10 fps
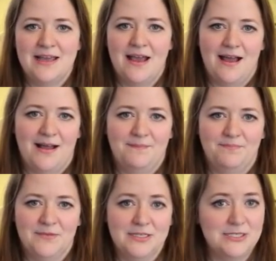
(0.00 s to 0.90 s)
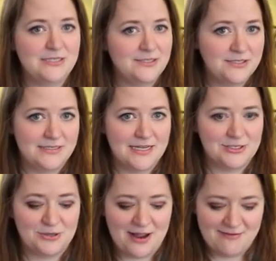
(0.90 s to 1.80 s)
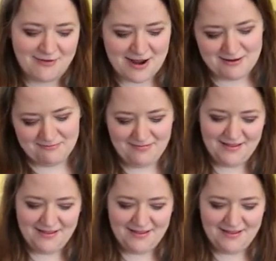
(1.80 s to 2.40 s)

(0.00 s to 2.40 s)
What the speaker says: because it's just test drive, right?